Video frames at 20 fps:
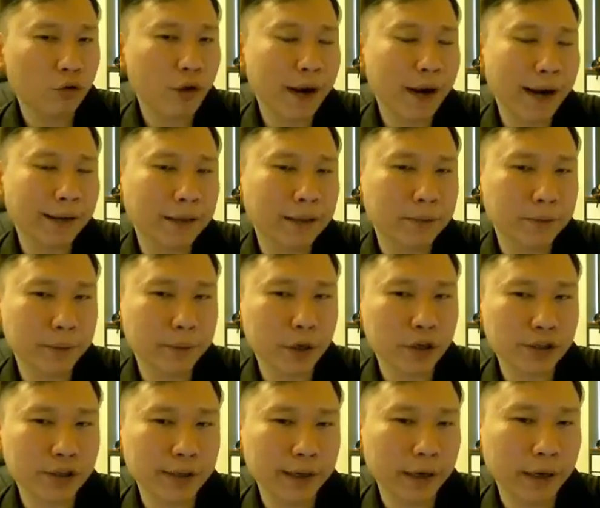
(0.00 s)
items,
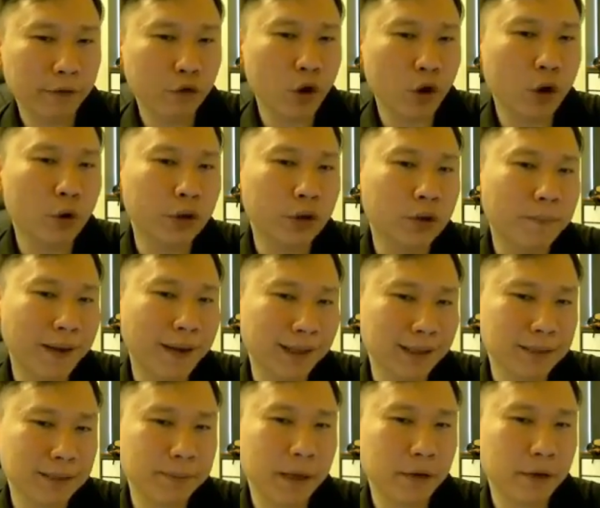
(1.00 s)
because if you are going to
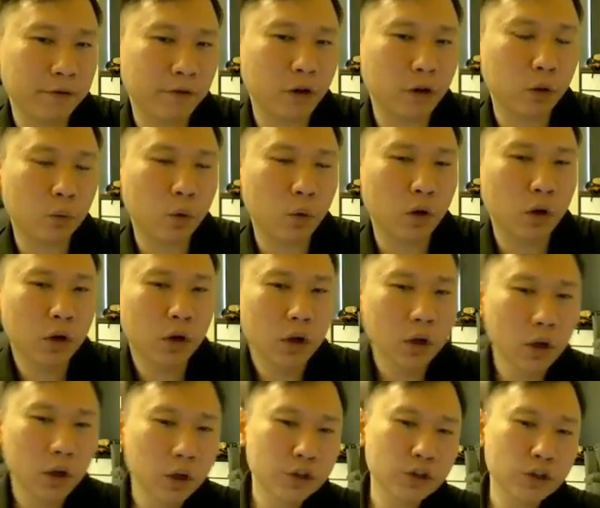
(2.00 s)
participate in Fort War,
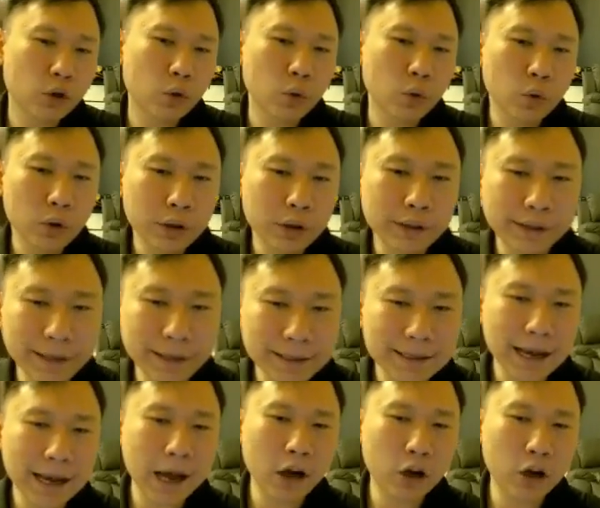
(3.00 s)
so these
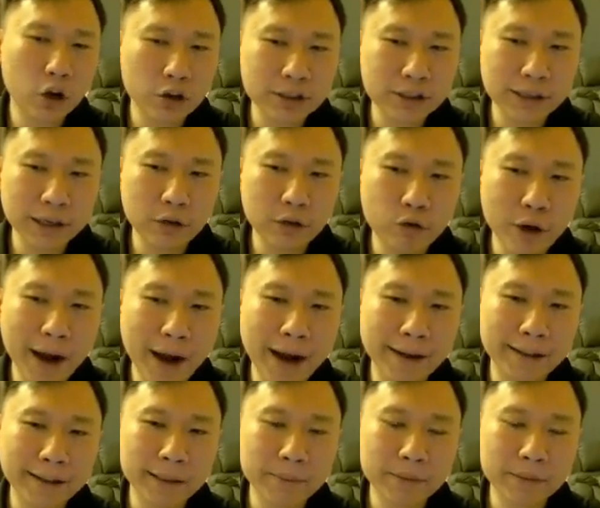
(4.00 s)
are considered rare
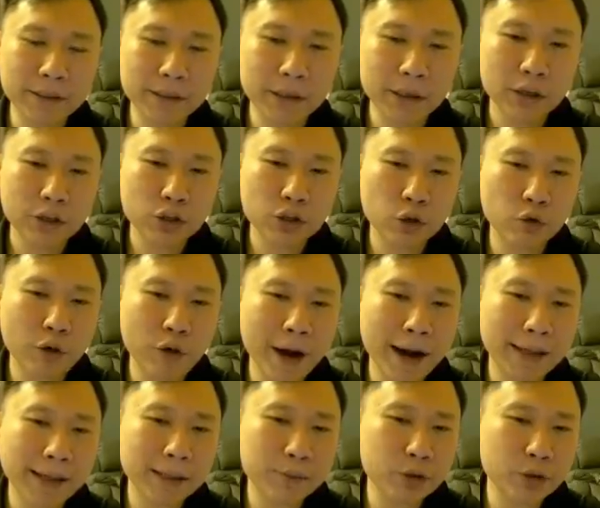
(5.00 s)
items. So rare
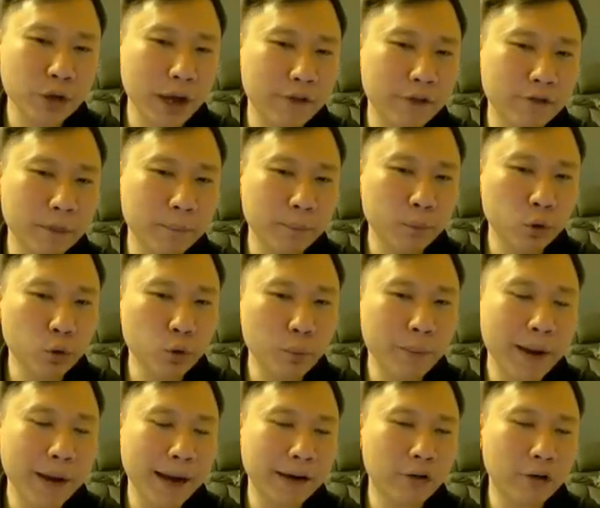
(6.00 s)
items, you have a blue
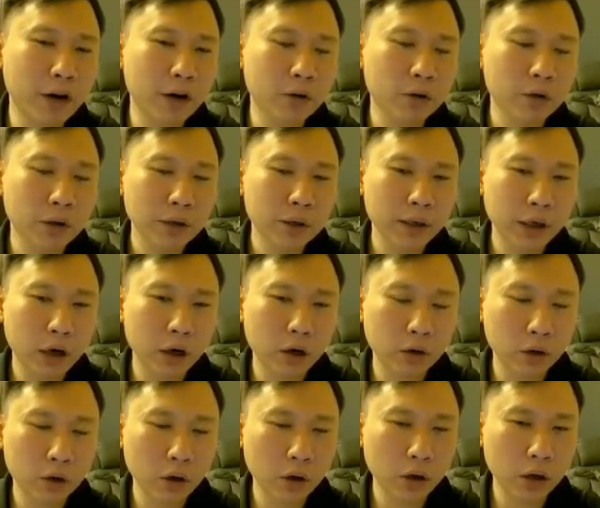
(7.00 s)
background
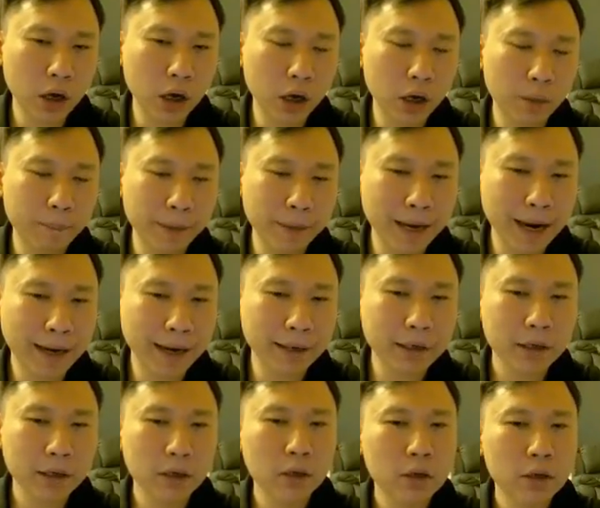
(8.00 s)
on behind.
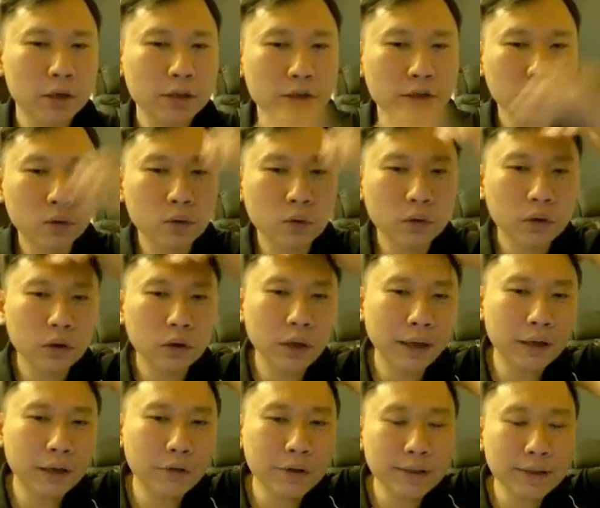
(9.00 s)
So, and
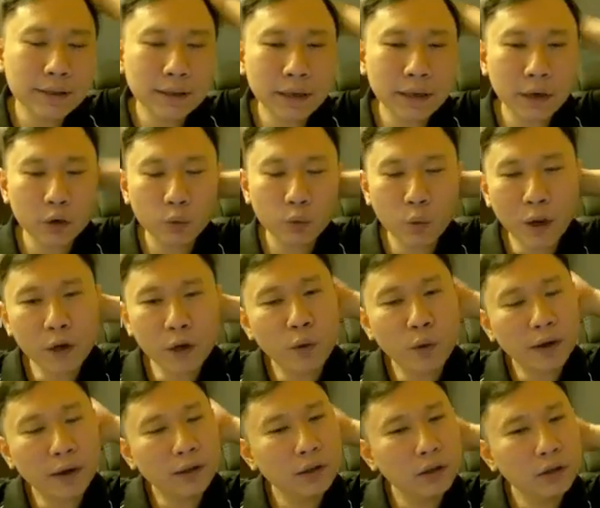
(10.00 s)
the reason that why you
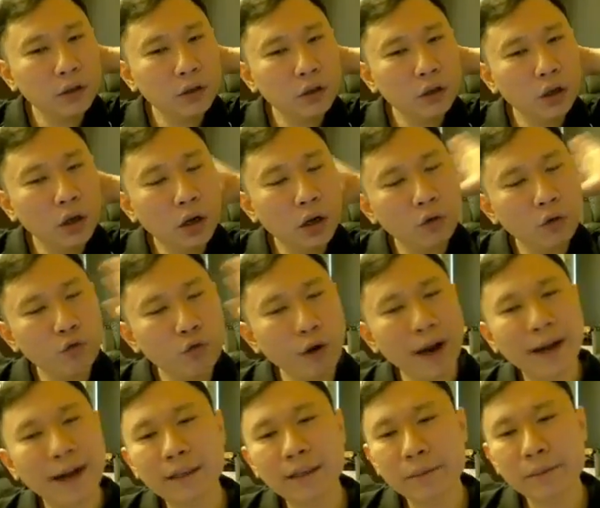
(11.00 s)
want rare
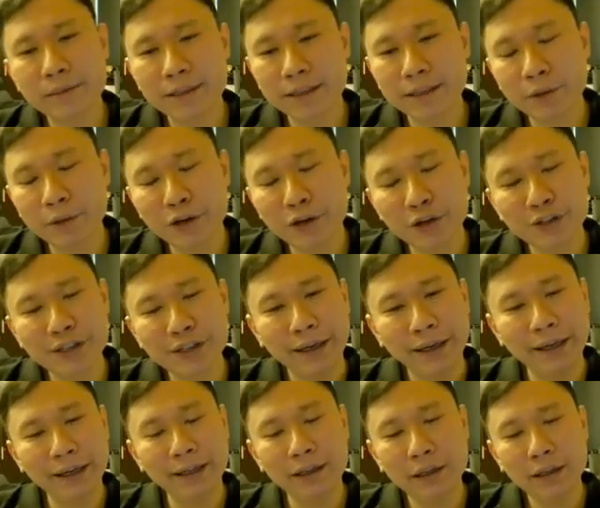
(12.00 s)
items is because
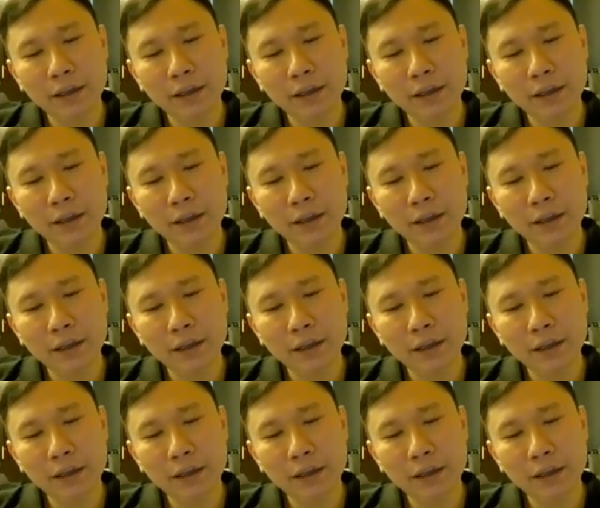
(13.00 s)
it